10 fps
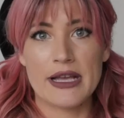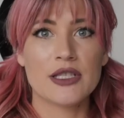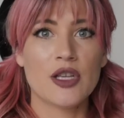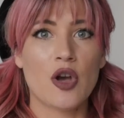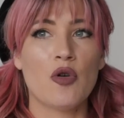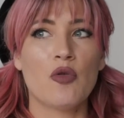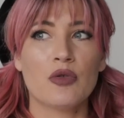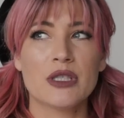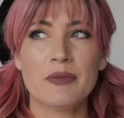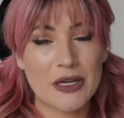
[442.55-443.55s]
So
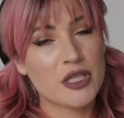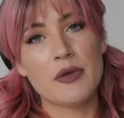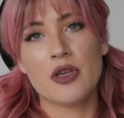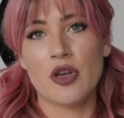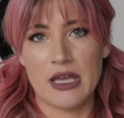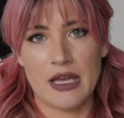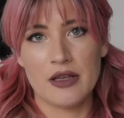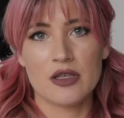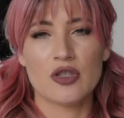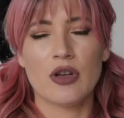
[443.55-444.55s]
especially with cooking,
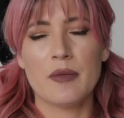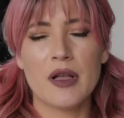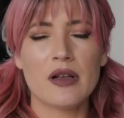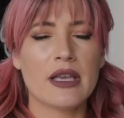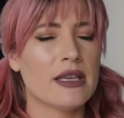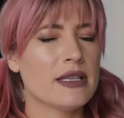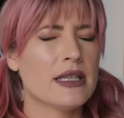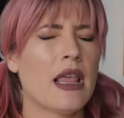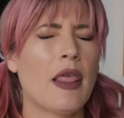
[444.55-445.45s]
soy milk is